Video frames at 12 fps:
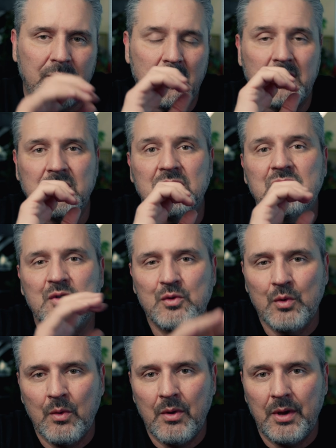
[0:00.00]
They're not
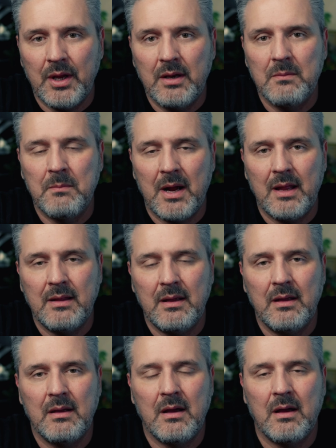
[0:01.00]
destroyed by
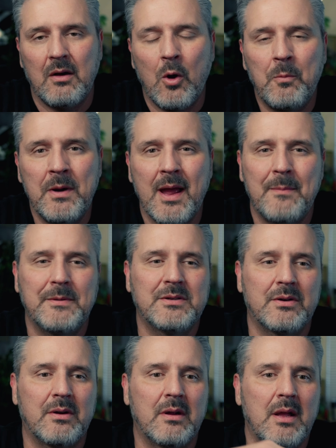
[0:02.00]
the open
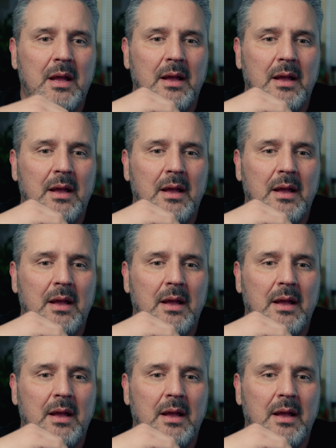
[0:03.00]
aperture.